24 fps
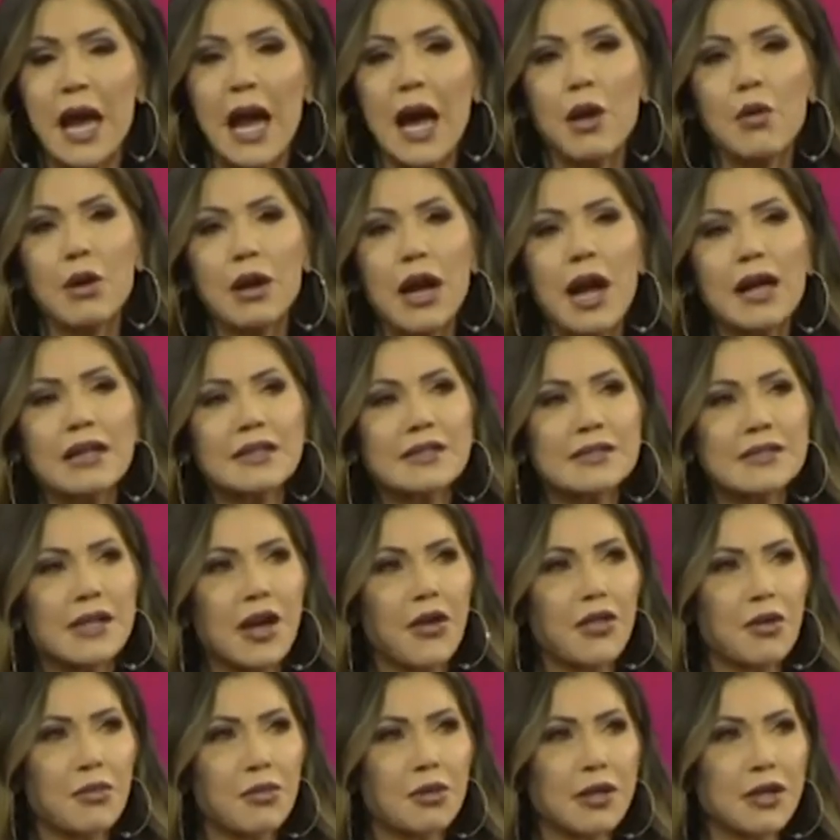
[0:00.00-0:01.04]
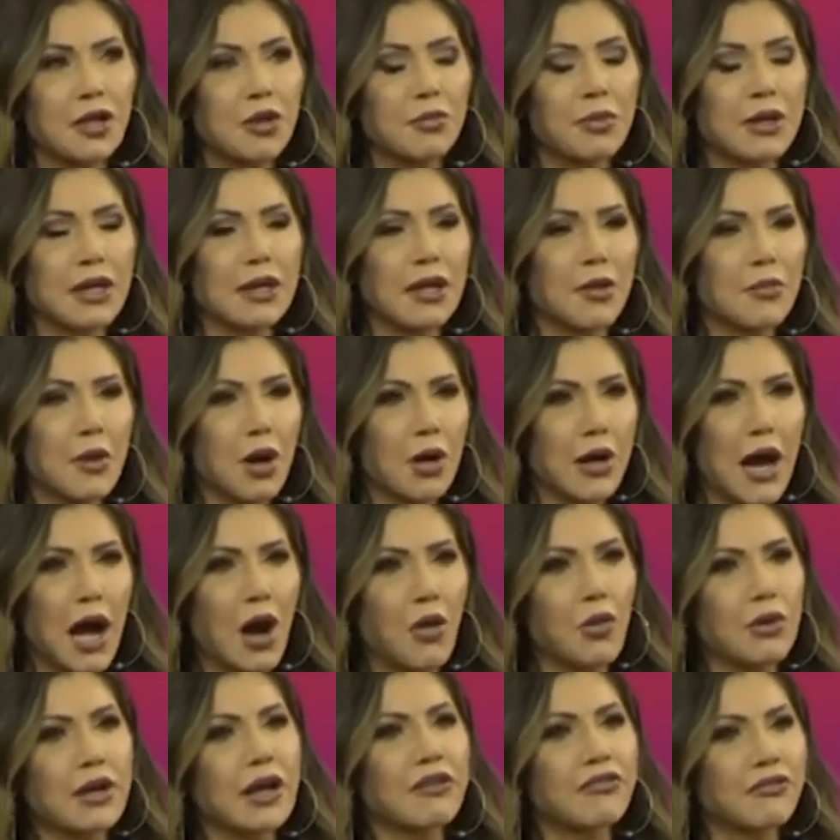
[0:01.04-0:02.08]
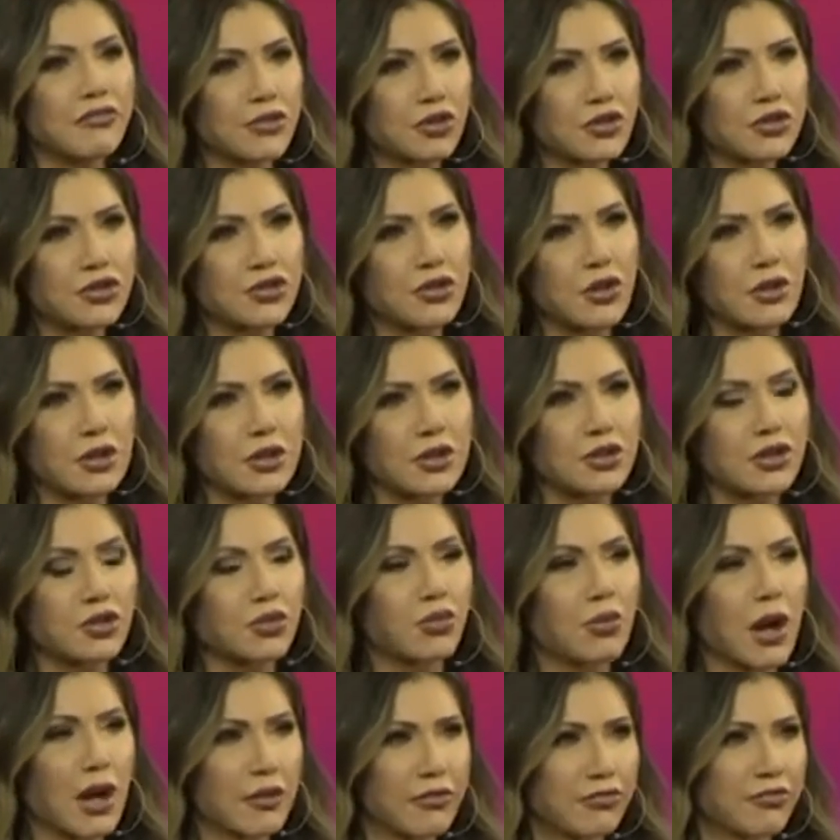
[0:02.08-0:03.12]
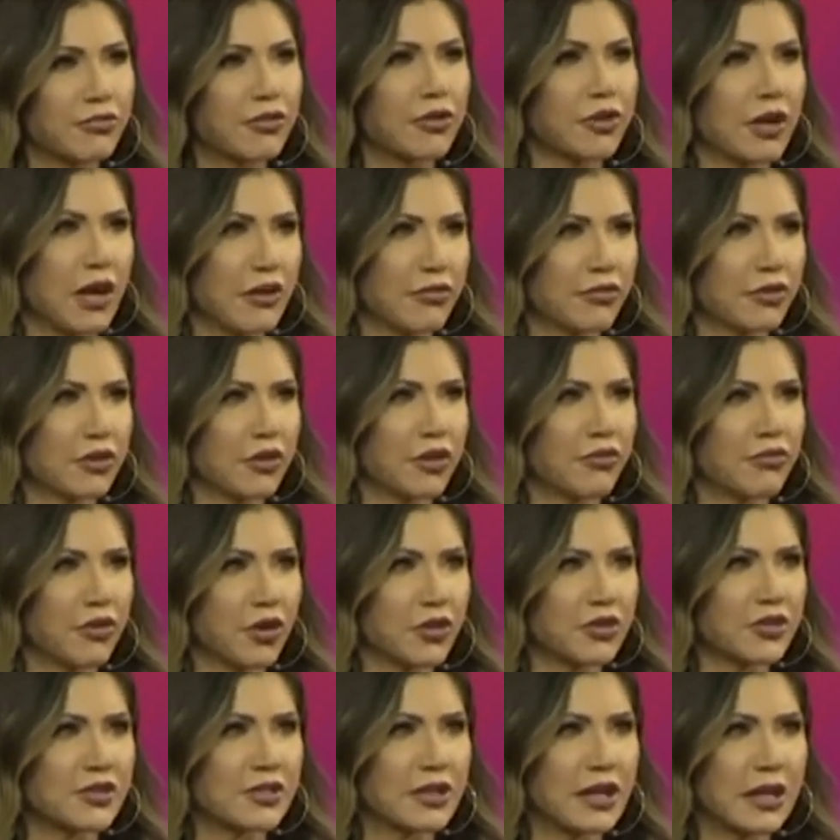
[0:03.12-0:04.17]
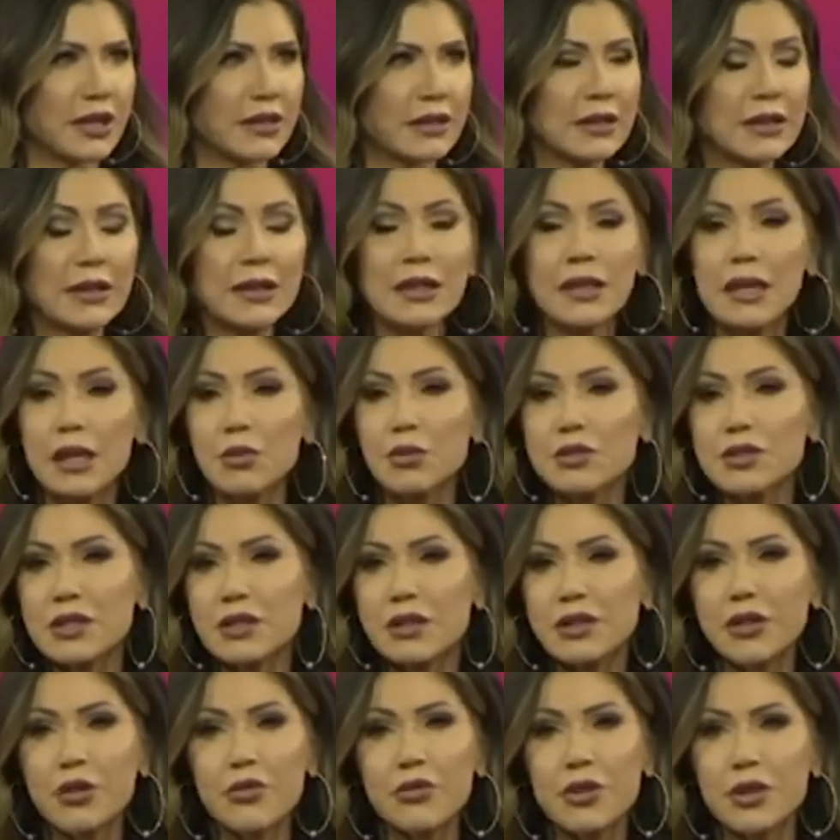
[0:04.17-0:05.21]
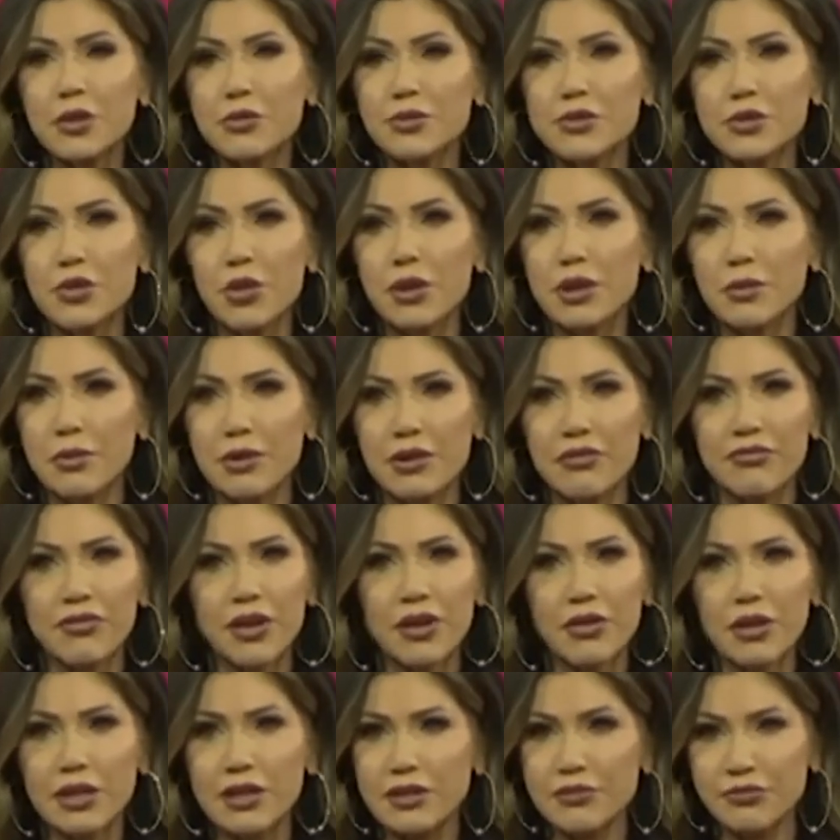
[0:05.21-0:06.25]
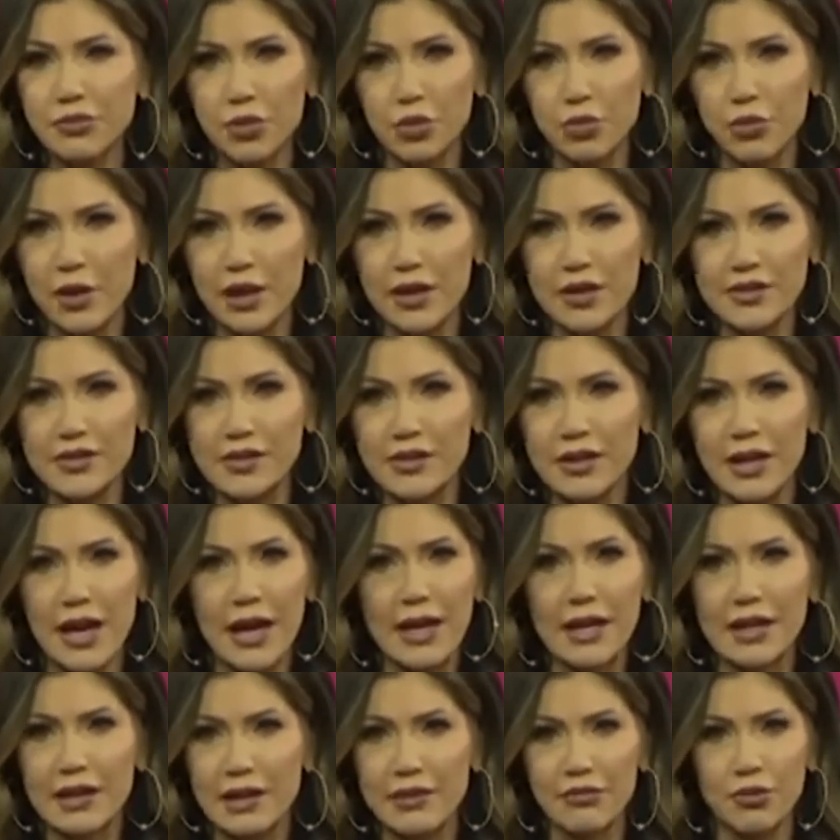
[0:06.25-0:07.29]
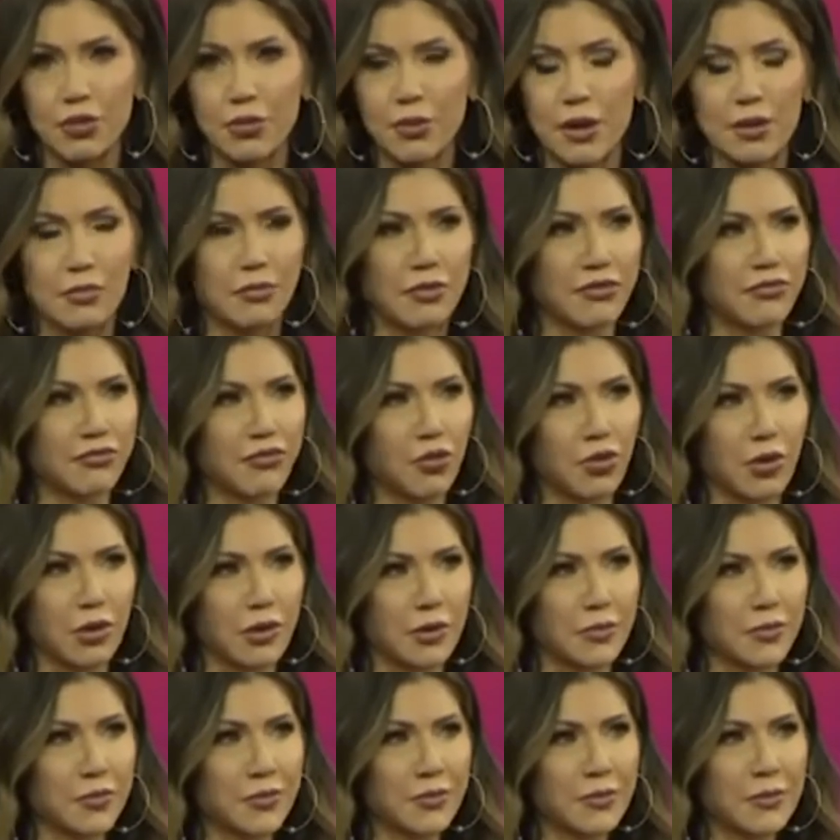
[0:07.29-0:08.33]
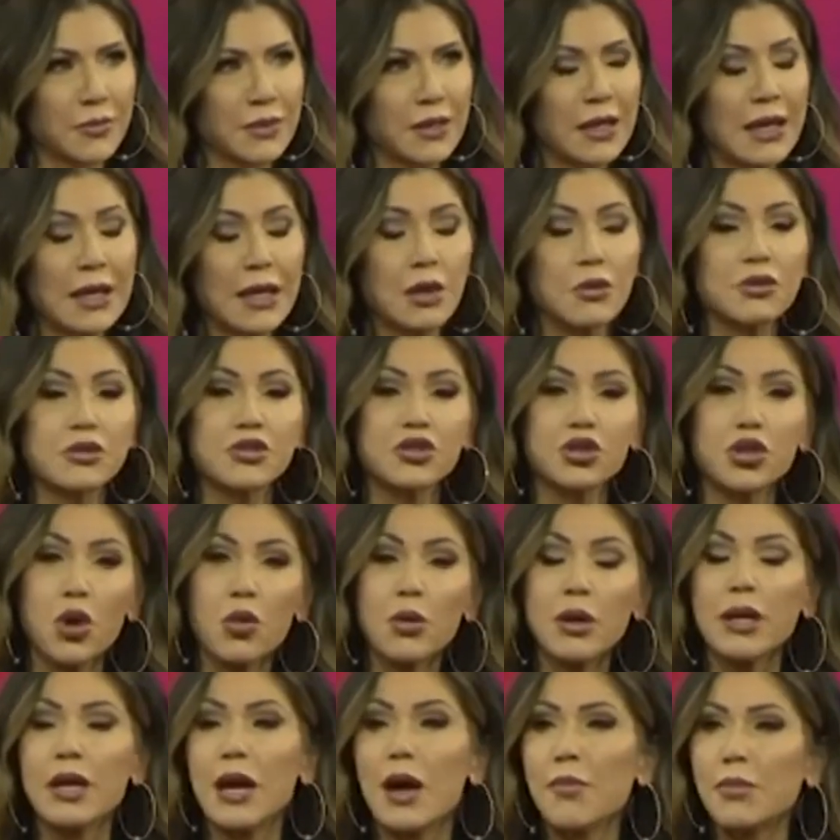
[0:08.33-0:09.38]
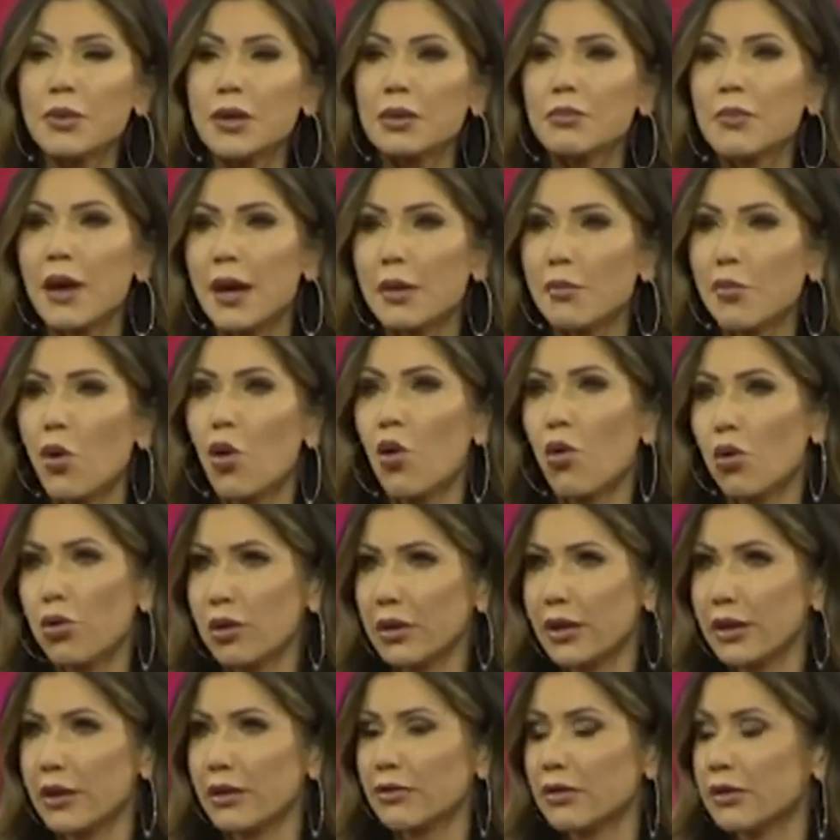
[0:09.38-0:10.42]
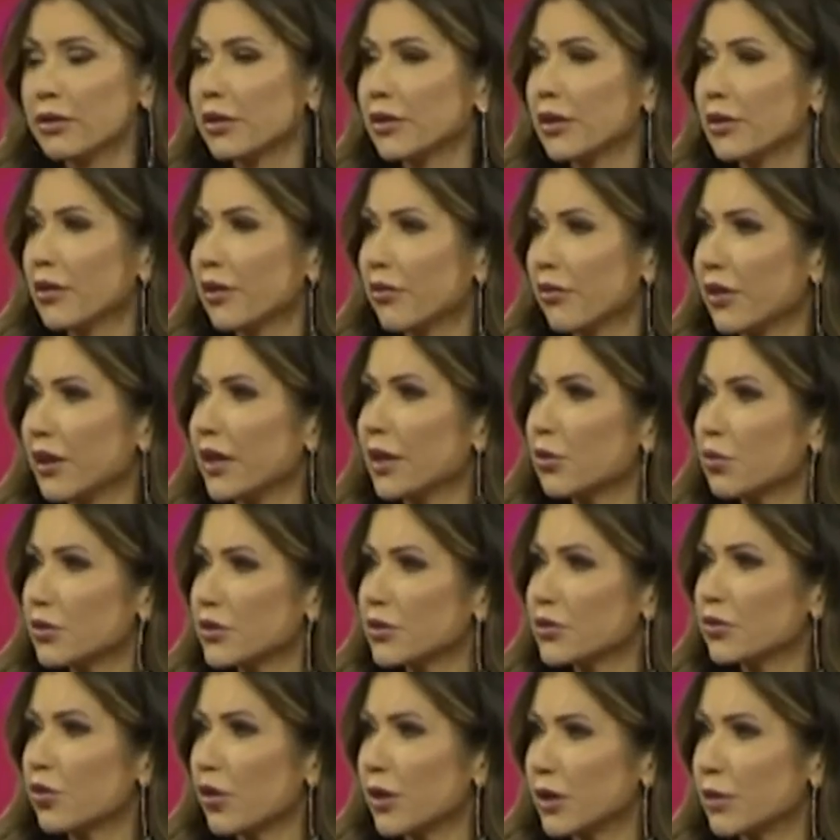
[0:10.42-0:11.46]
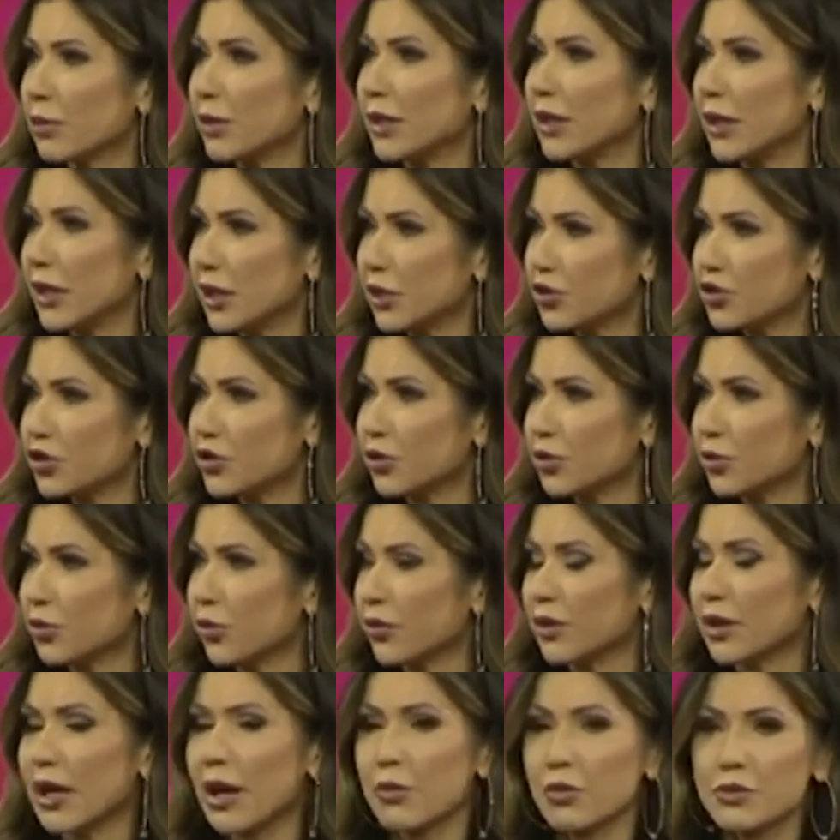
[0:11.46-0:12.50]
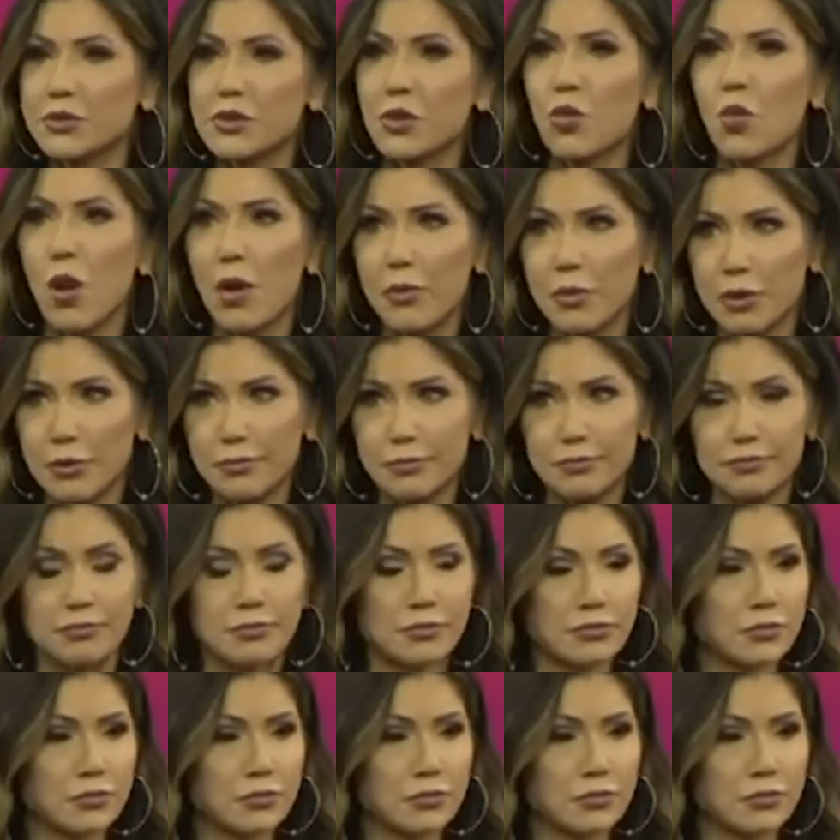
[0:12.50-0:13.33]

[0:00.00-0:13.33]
I went on to tell them a little bit about how when I first started to run for governor of our state, it was clear that it was going to be a very different race than I had ever run before. It was showing up in my polling that it was going to be an issue that I was a woman.